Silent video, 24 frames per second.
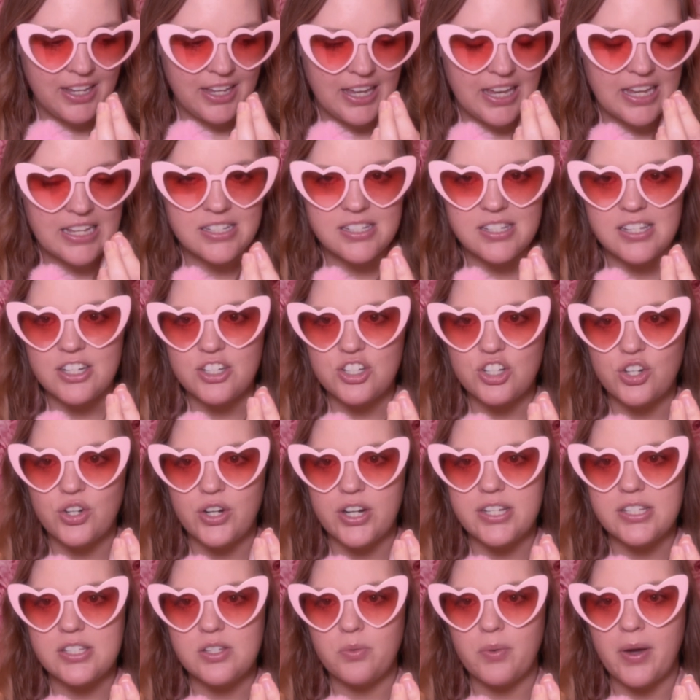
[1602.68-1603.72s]
in such a
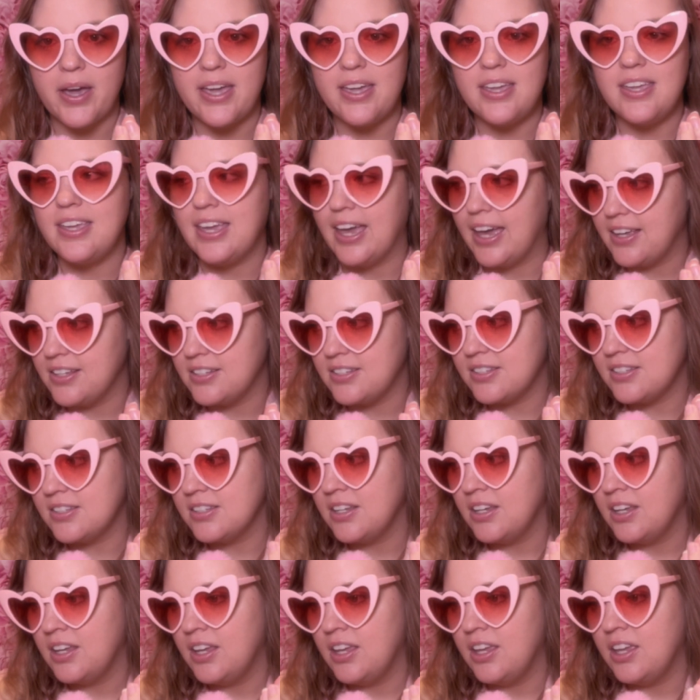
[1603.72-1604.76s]
crazy way. Yes,
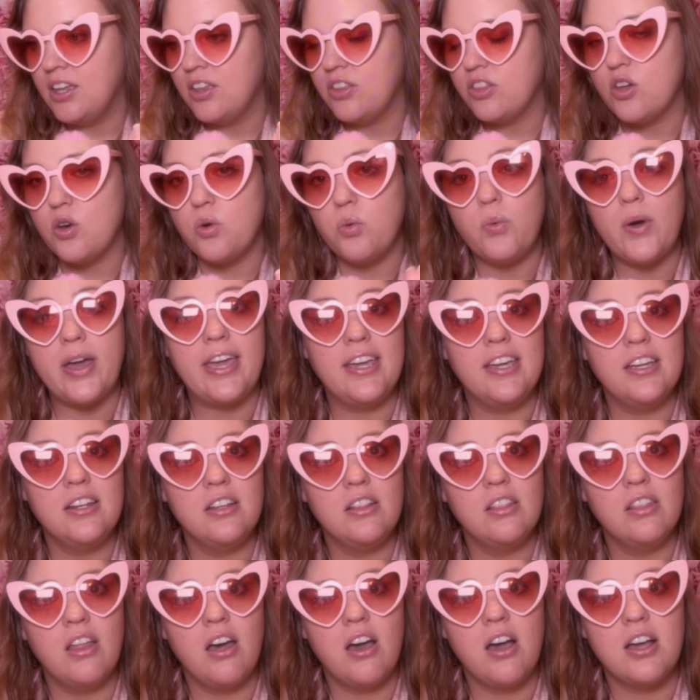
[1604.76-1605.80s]
the weight
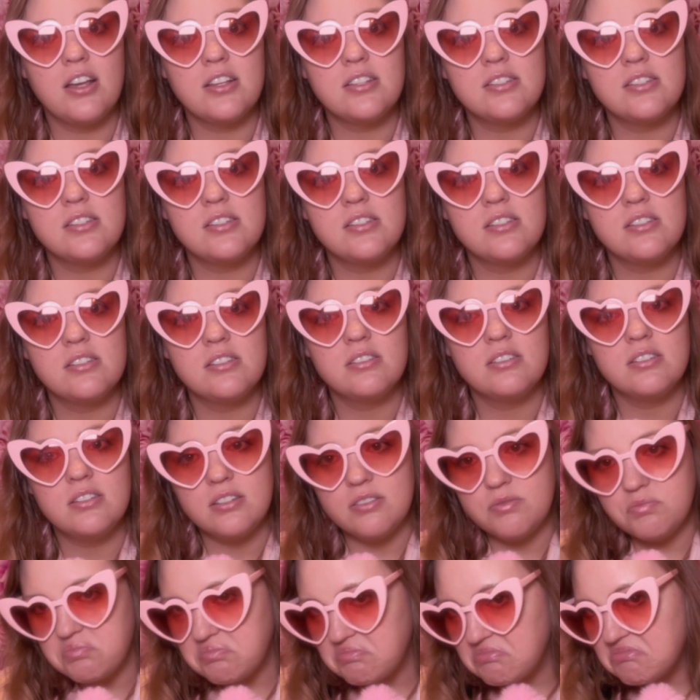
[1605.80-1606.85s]
loss,
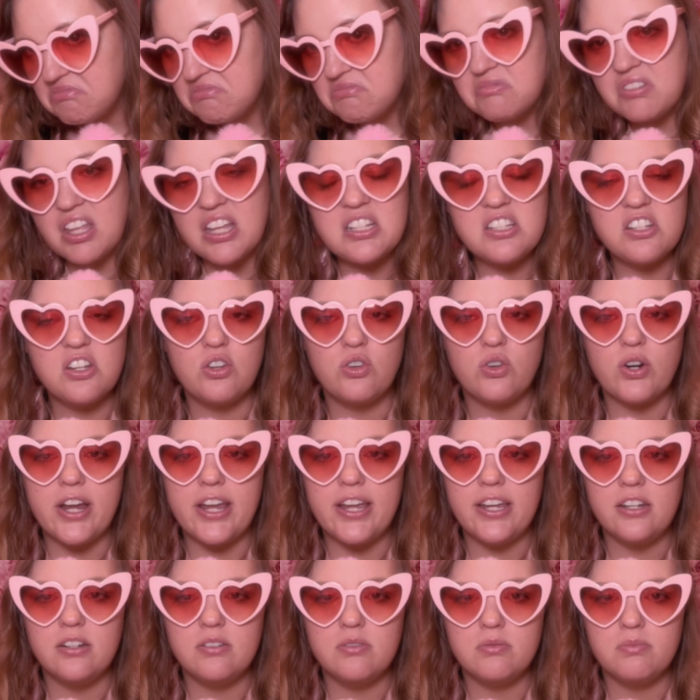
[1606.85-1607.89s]
that's a
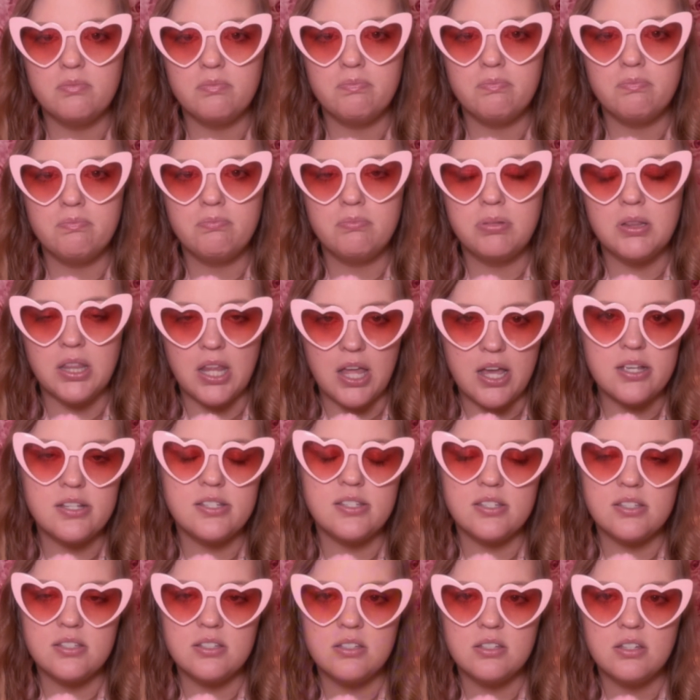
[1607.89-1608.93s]
great
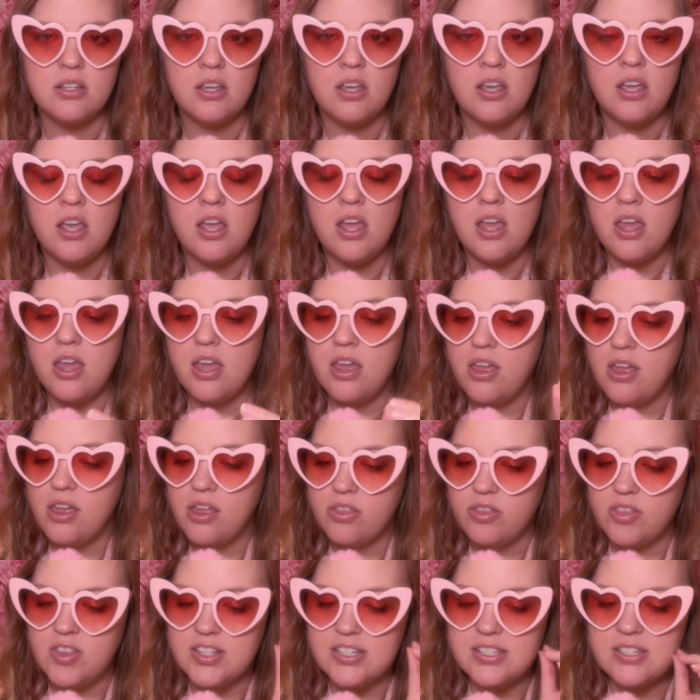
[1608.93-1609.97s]
plus.
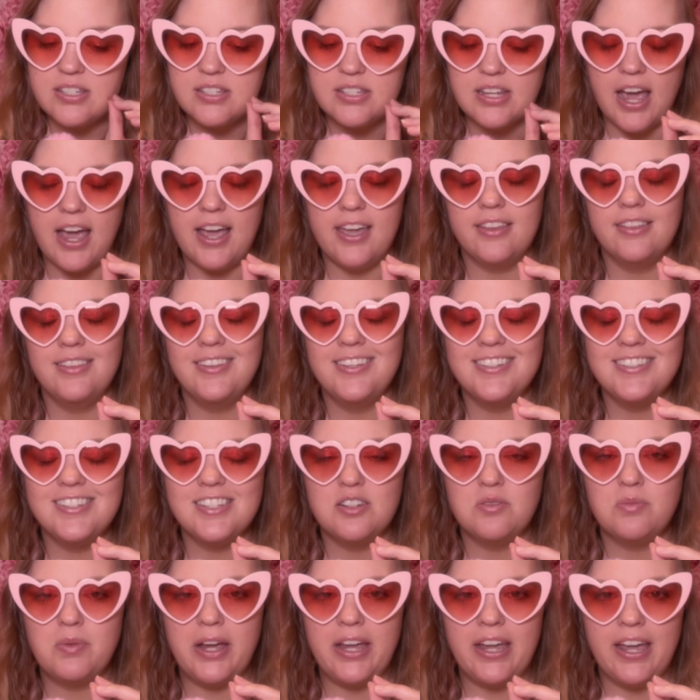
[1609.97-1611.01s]
The silence
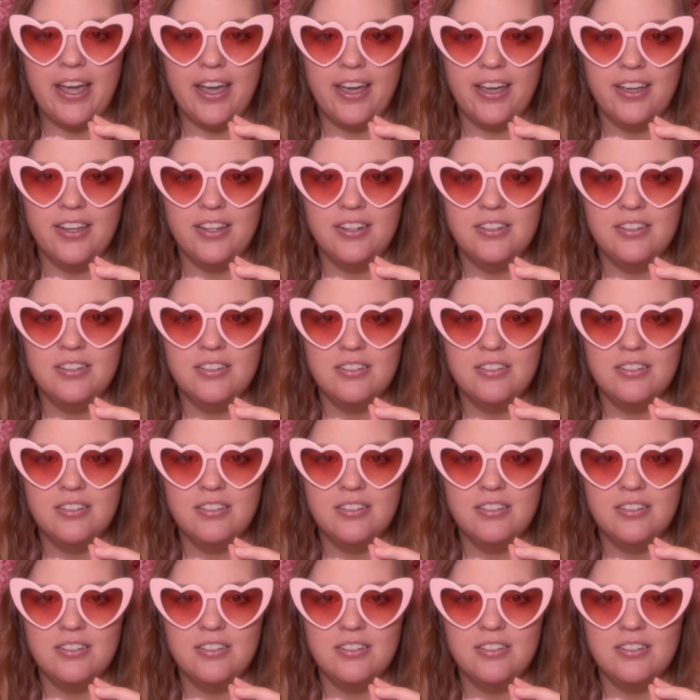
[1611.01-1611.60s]
in my head